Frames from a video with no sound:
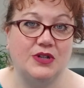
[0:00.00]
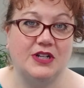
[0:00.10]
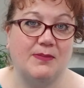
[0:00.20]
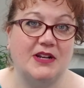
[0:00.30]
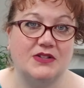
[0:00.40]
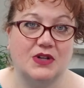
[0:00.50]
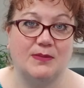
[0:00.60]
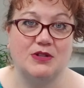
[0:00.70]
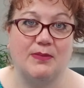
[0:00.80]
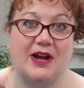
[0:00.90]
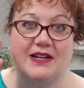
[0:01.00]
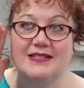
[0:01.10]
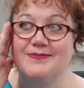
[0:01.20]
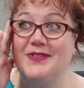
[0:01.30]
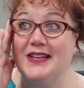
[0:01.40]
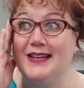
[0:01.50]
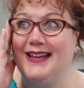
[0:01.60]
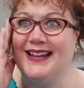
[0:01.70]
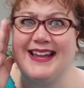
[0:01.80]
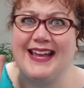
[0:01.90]
it in my description box
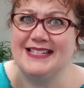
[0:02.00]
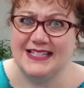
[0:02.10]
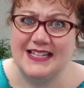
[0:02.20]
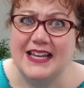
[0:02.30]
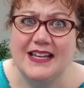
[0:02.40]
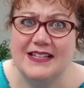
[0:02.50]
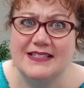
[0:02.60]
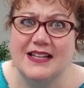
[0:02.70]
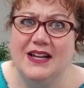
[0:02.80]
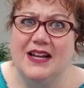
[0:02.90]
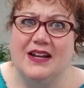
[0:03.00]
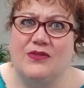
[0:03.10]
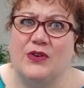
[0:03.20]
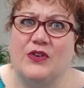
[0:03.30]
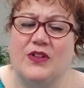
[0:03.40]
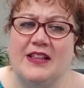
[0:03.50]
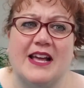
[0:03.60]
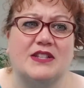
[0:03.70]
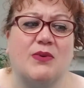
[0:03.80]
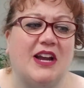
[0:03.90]
in case it is. And
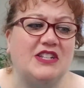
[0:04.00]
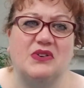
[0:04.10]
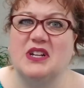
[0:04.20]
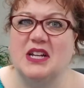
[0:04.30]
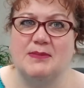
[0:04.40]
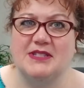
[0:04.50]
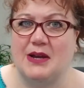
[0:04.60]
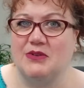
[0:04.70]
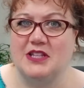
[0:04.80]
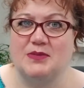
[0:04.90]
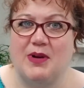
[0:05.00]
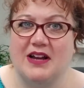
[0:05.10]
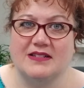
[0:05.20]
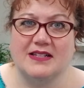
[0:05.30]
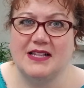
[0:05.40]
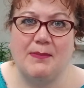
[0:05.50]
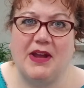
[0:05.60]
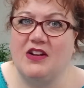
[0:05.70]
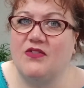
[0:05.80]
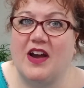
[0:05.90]
that's why I don't get upset with this box because I'm
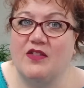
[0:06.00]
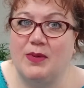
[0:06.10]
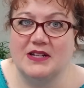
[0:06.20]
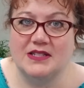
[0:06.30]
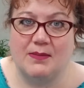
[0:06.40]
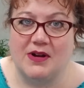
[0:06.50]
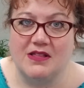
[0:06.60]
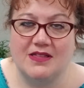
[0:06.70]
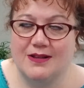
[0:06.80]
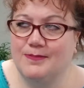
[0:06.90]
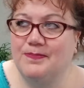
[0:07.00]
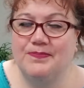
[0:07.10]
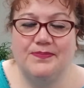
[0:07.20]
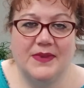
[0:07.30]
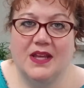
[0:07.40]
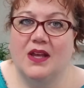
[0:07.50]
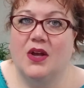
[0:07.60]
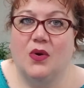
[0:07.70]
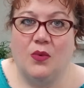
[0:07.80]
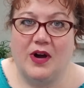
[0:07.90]
paying $5 a month.
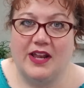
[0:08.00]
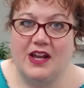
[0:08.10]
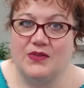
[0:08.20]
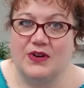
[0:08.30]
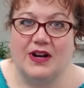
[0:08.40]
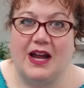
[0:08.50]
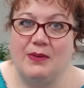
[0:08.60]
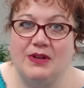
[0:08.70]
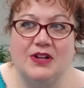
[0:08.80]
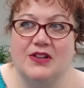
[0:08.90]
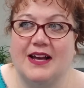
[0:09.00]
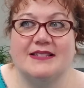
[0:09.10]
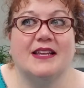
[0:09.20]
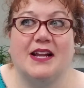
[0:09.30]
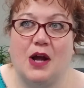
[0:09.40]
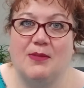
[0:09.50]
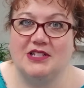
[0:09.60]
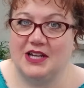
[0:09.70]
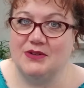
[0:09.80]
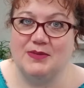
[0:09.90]
Whatever. You know, that's like how
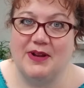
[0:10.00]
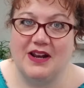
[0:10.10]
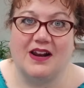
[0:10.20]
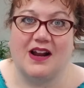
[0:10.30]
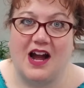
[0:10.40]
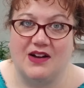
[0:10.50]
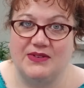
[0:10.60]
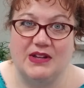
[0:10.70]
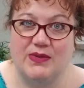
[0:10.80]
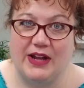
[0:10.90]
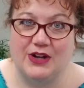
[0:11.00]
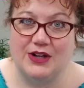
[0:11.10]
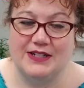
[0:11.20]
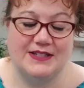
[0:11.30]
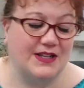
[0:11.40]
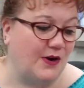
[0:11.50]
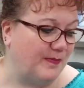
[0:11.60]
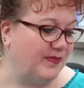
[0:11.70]
much I would spend on a coffee if I could. So